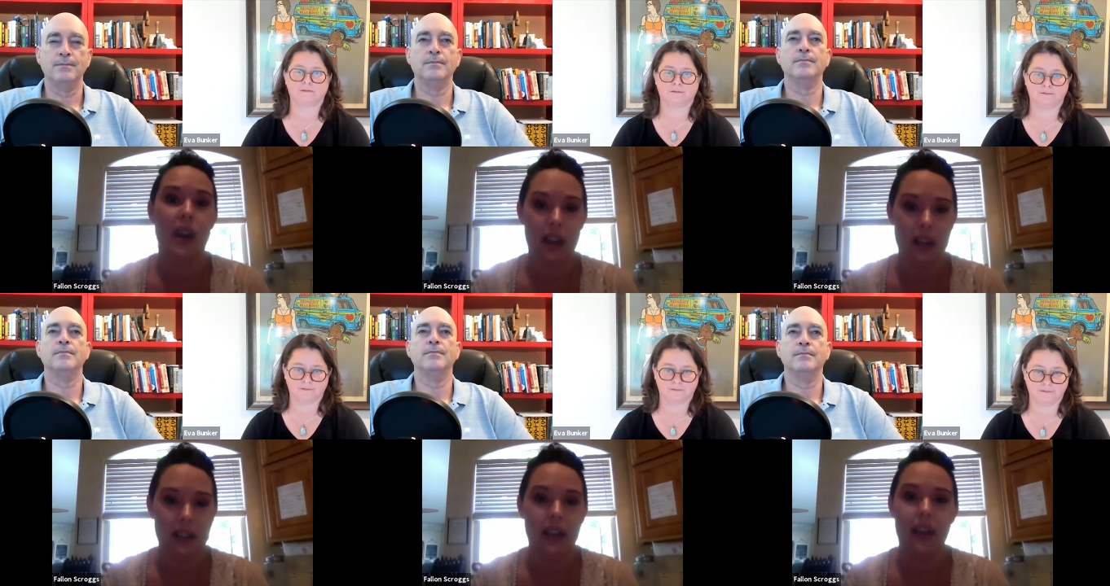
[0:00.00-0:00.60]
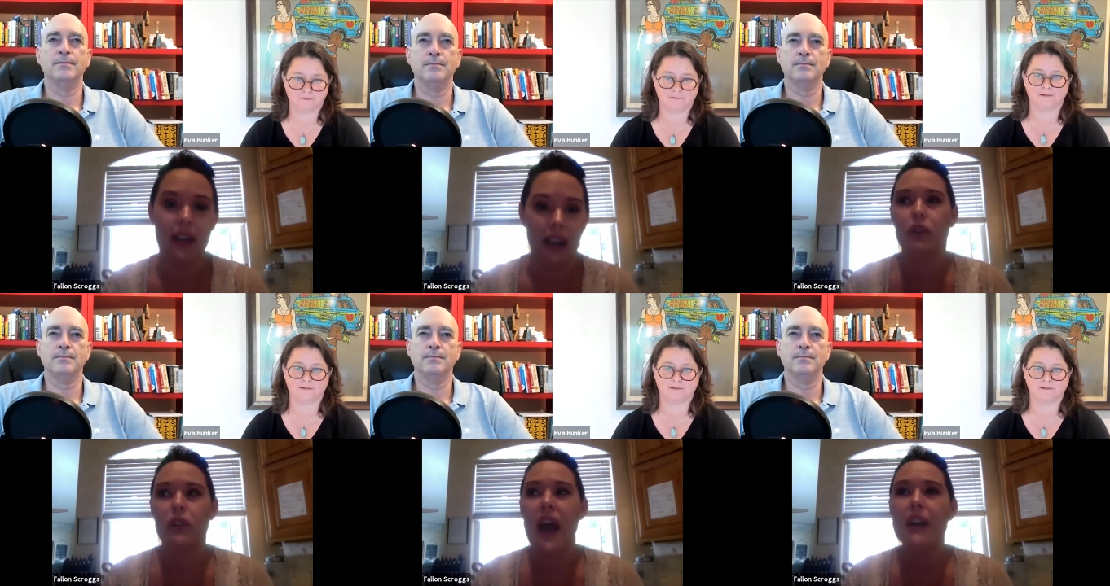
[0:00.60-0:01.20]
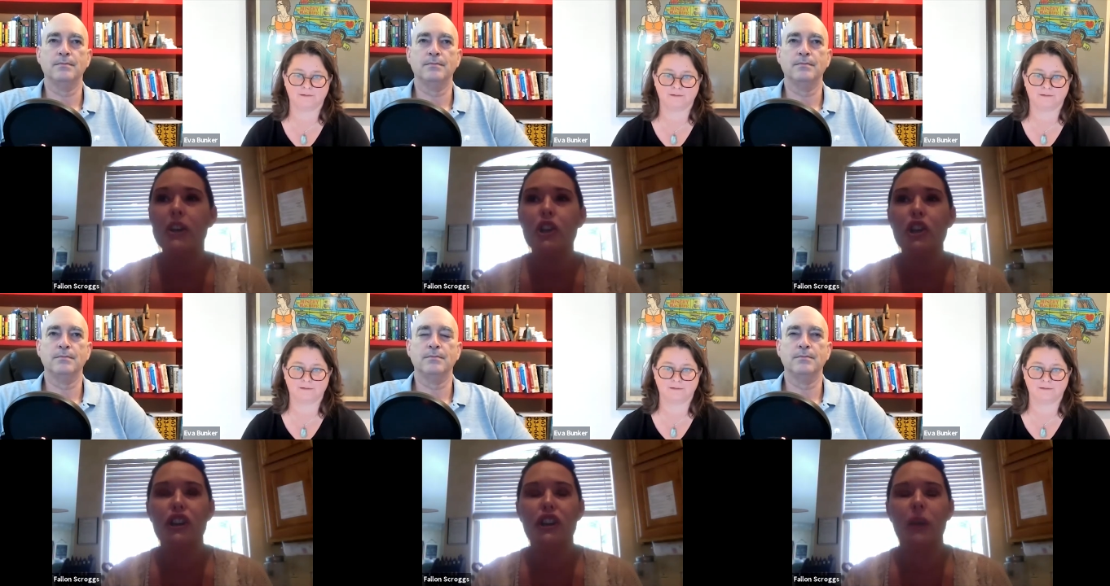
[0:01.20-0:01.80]
Speaker 1: nineteen. Last
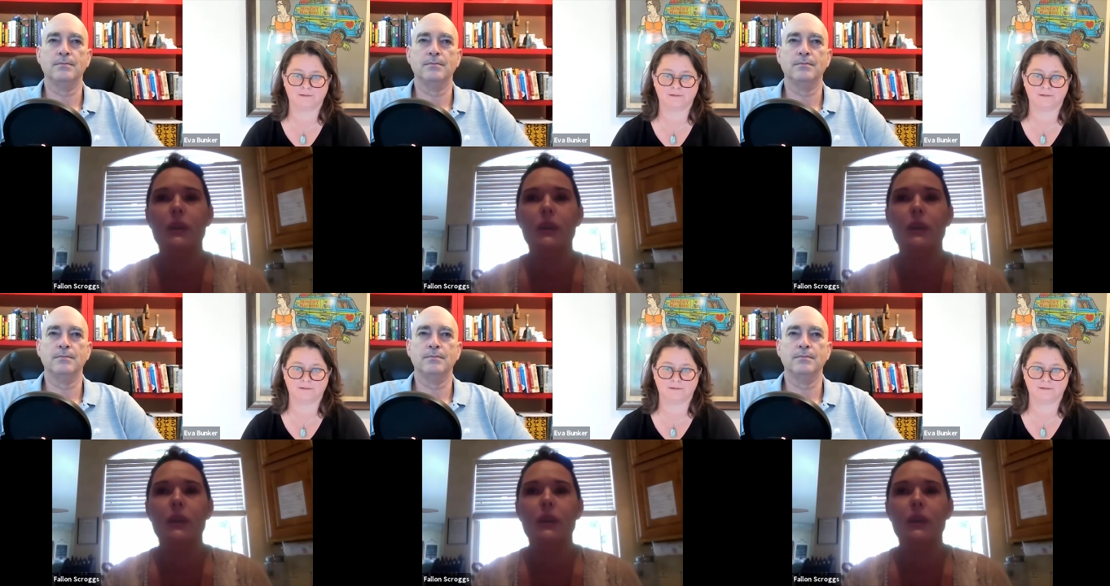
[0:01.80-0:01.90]
year, it